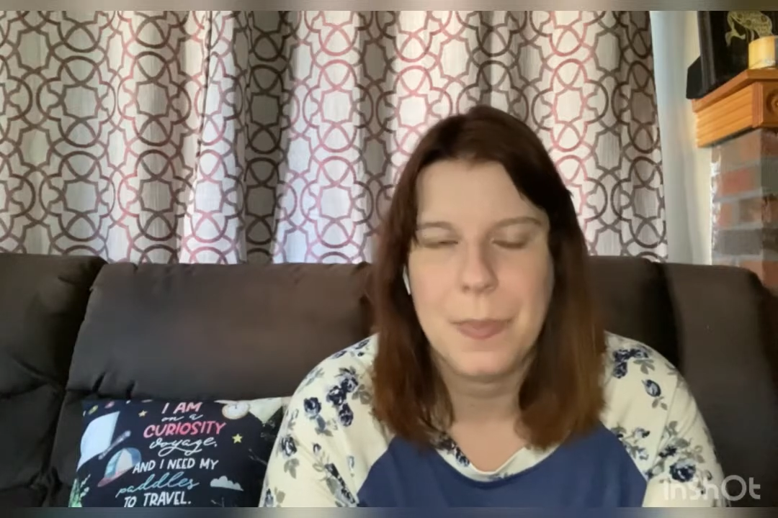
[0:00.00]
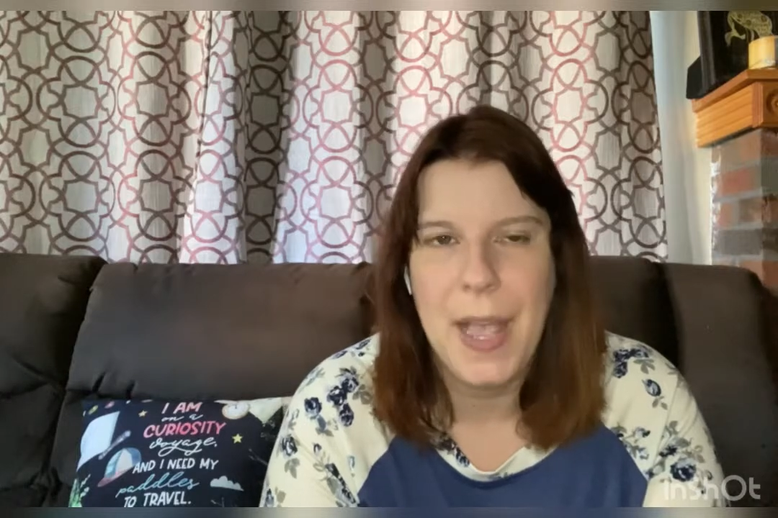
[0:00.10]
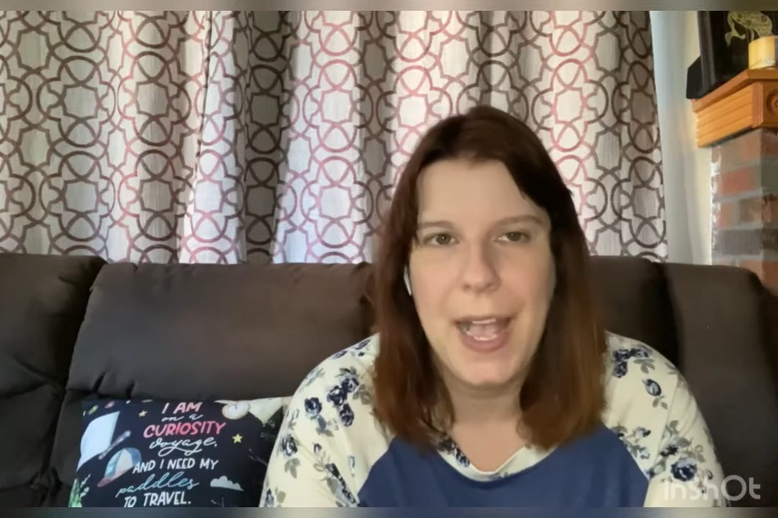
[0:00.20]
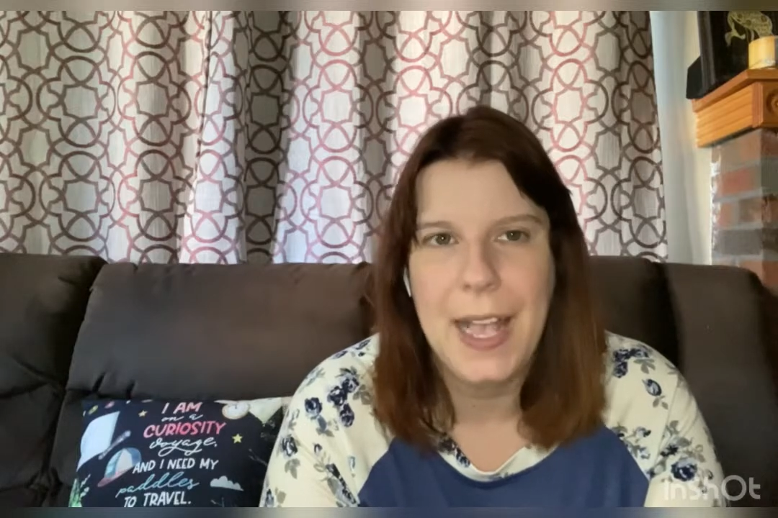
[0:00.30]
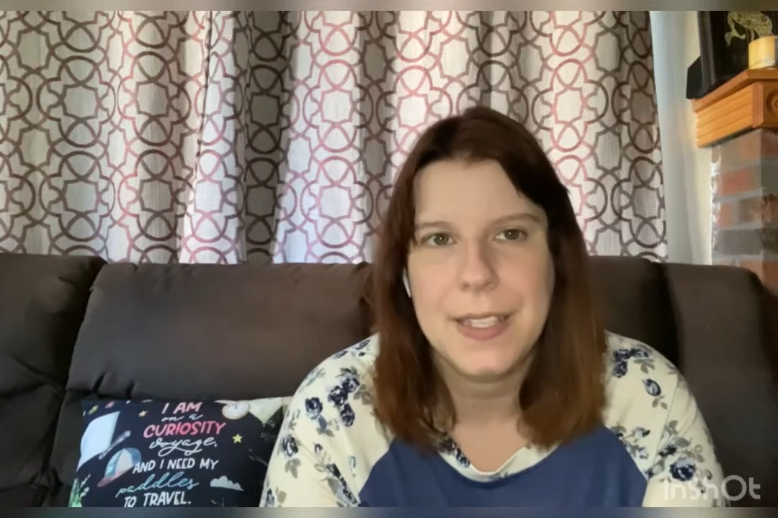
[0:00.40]

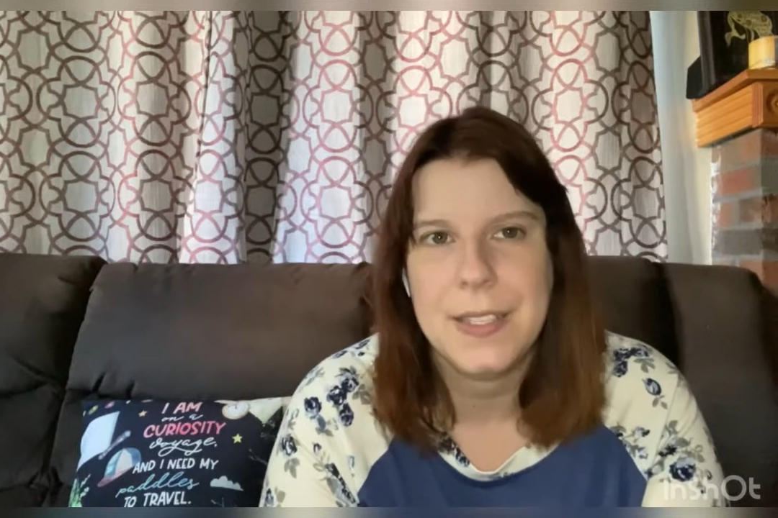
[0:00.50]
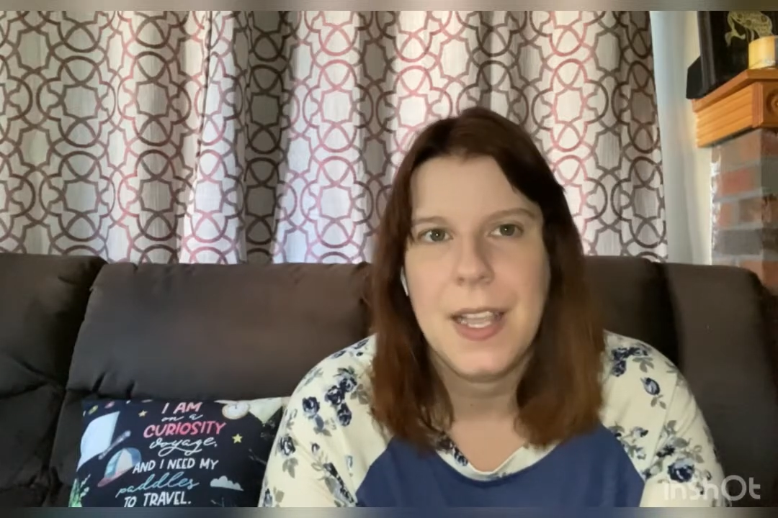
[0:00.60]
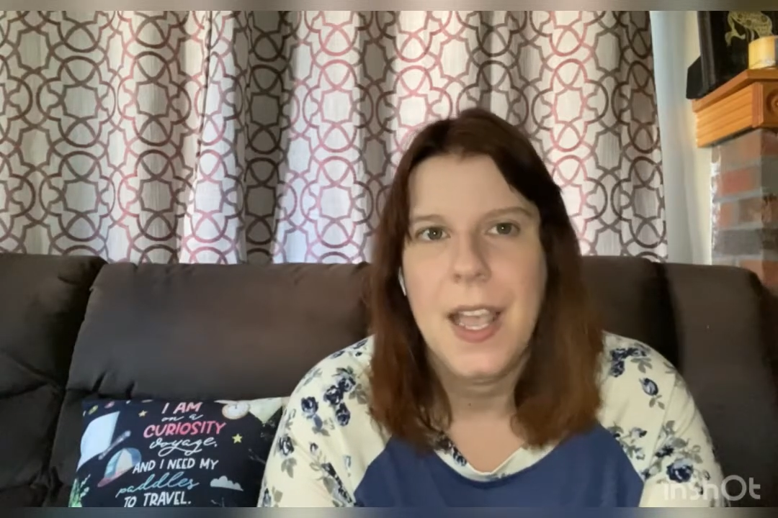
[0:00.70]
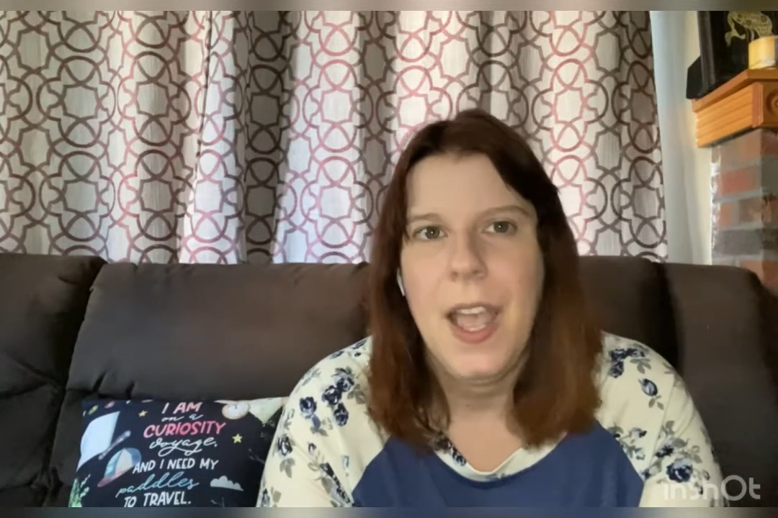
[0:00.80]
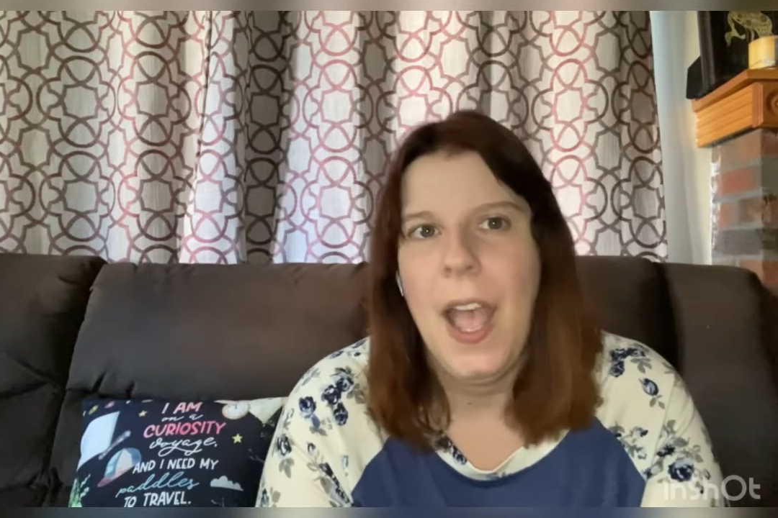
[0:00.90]
pass.
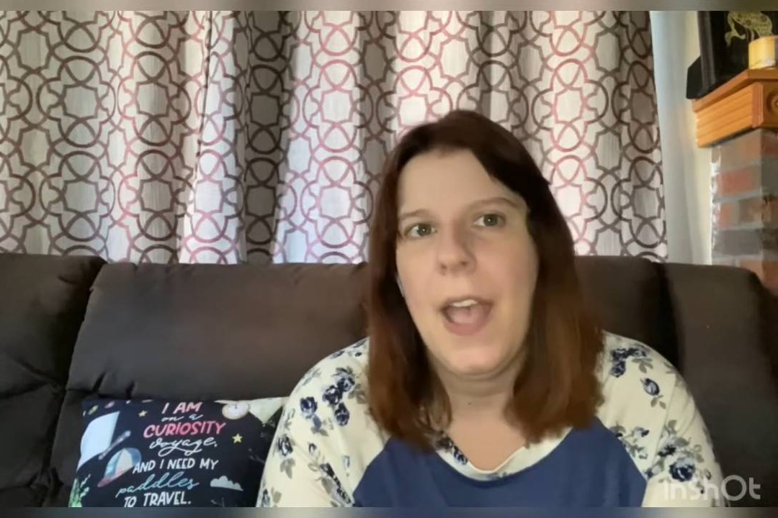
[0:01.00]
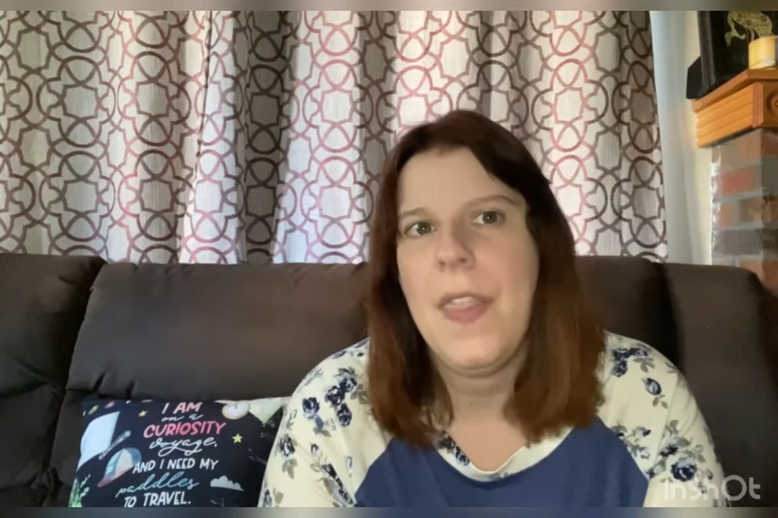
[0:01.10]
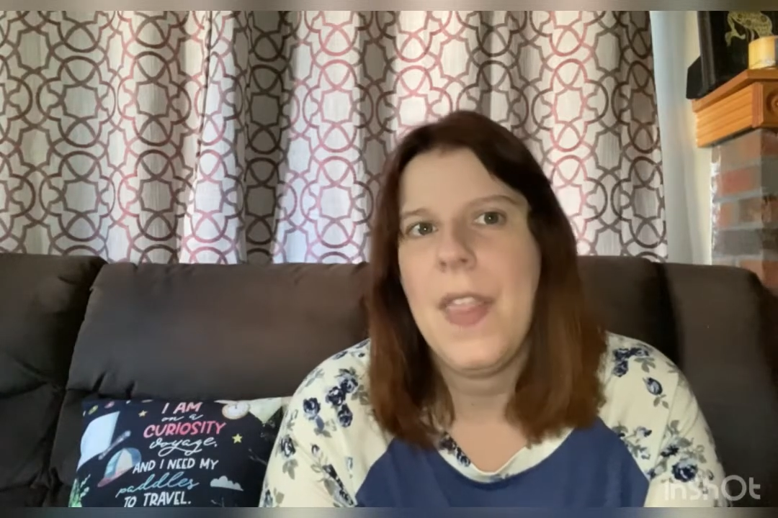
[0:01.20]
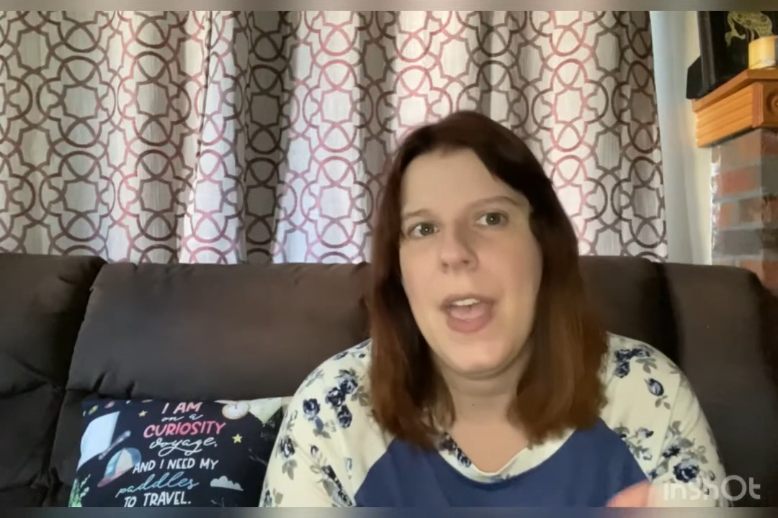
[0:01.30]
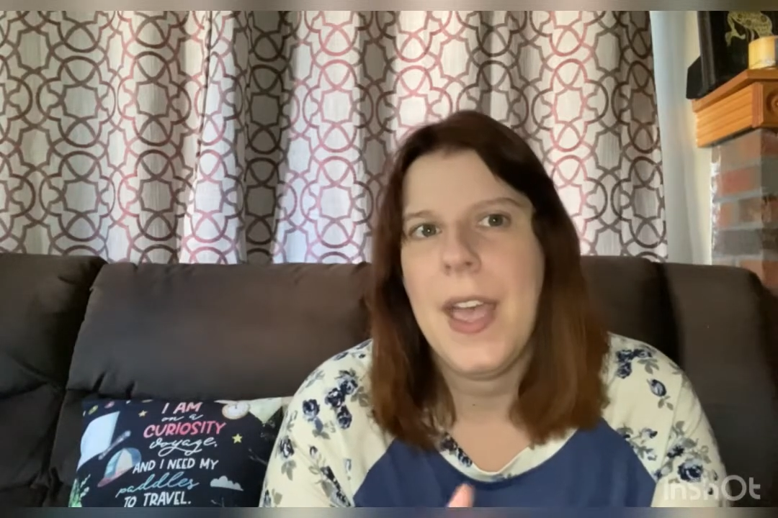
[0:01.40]

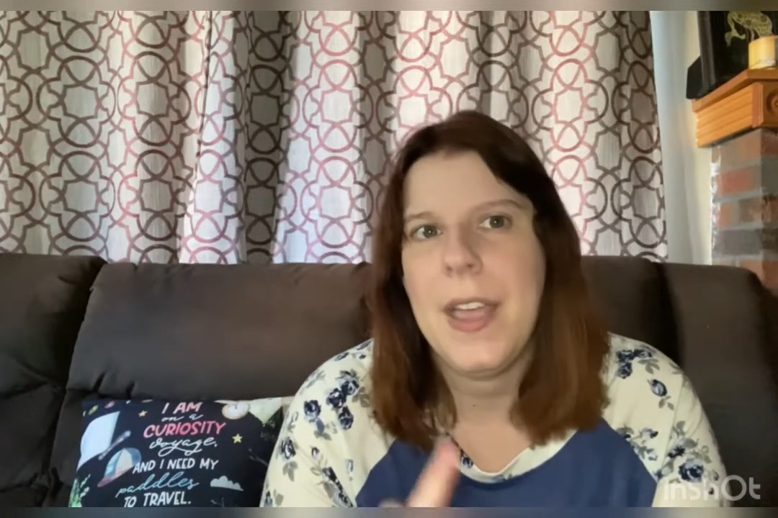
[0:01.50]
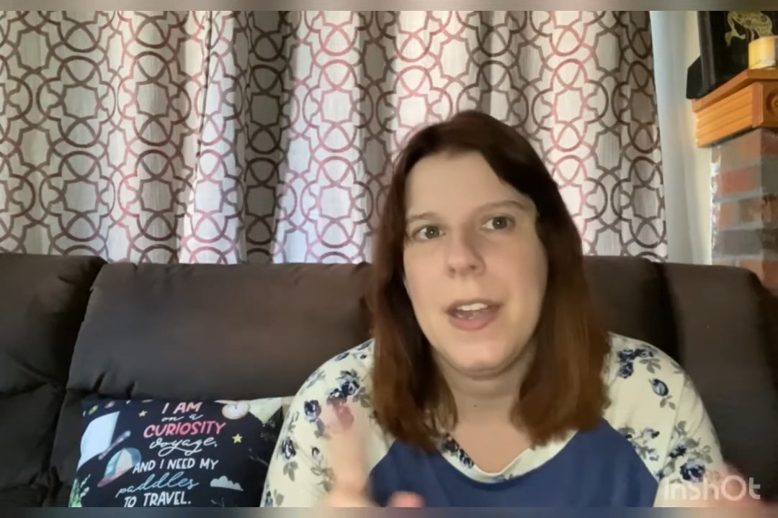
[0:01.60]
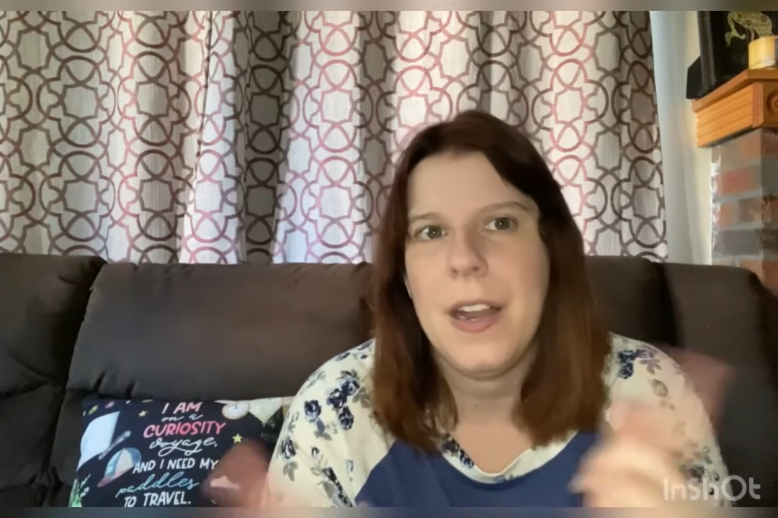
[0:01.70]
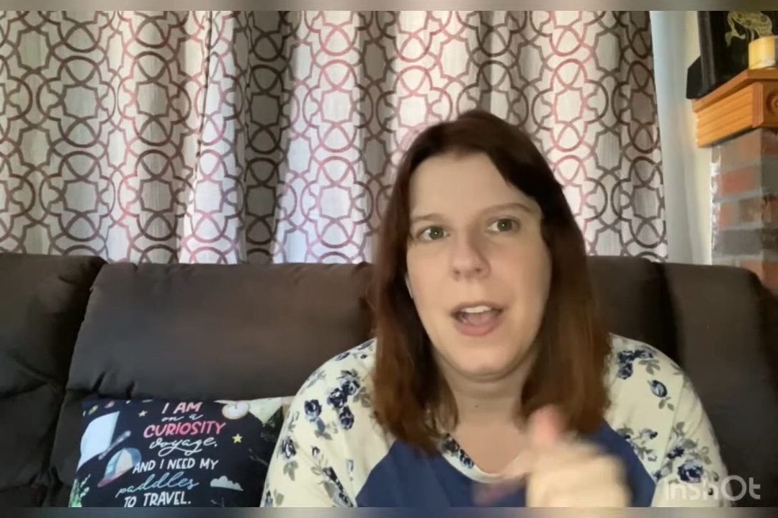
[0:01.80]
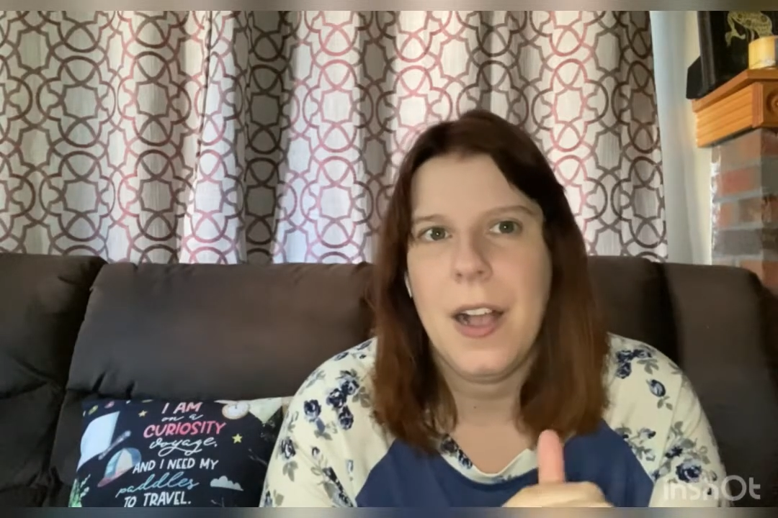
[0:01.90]
And then